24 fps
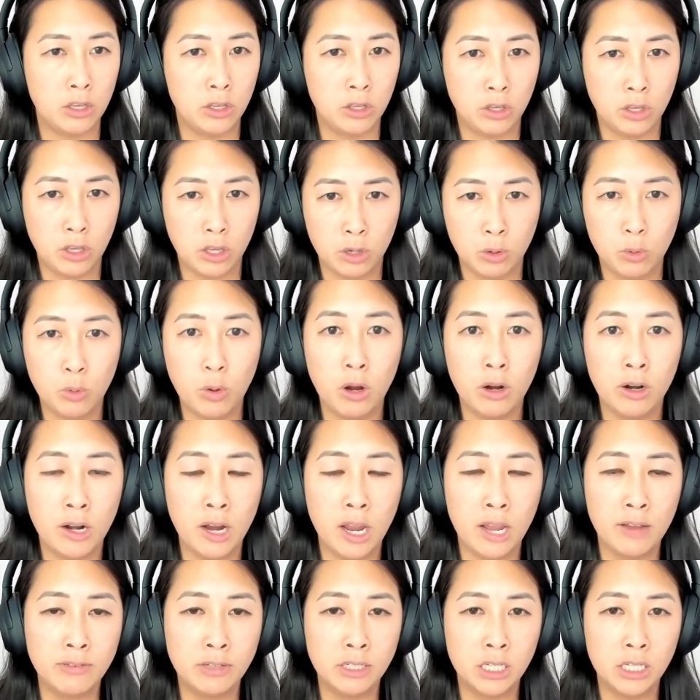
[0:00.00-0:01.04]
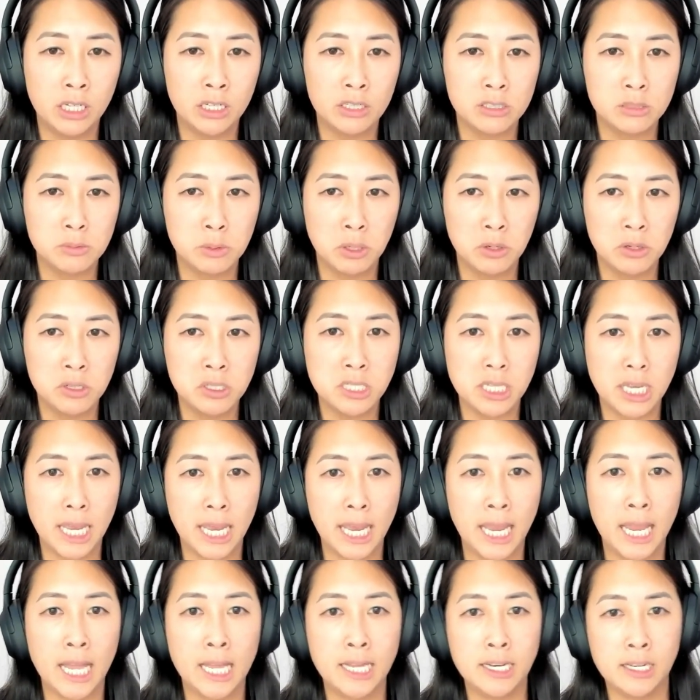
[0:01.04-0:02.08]
you are having an experience
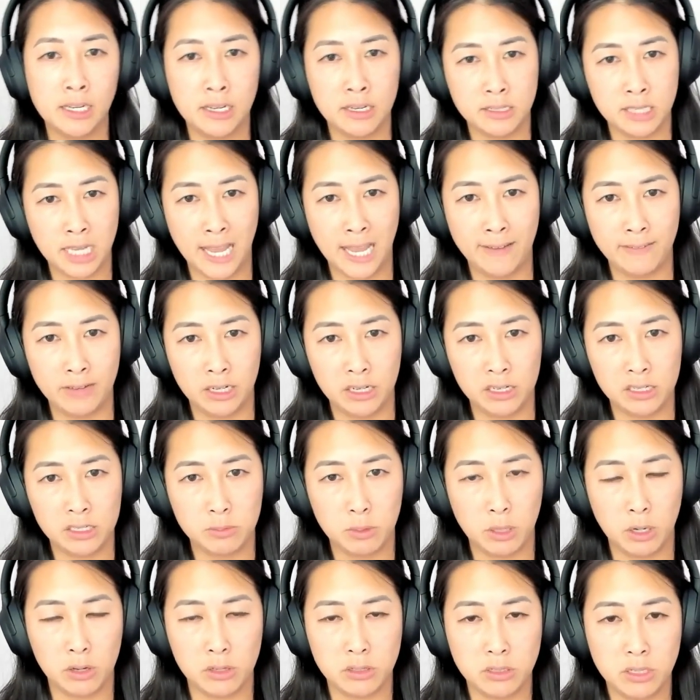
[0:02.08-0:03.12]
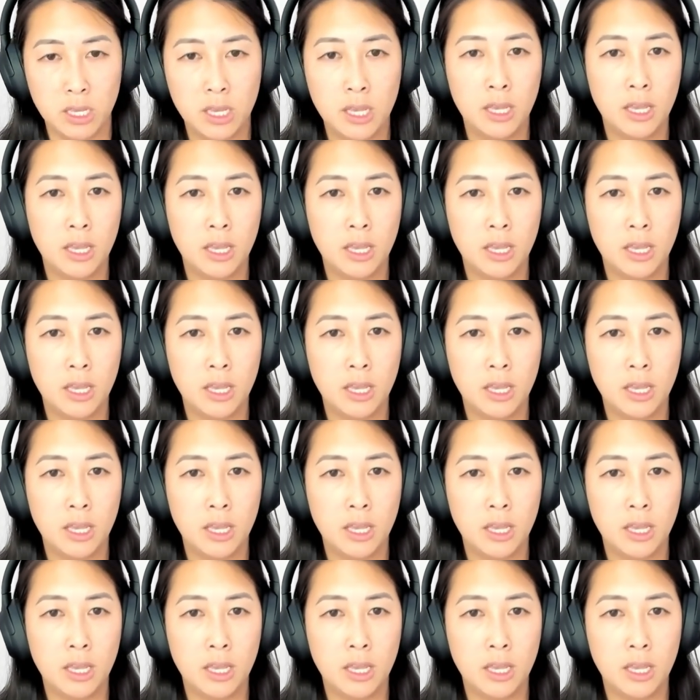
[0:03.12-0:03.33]
and he's having an experience.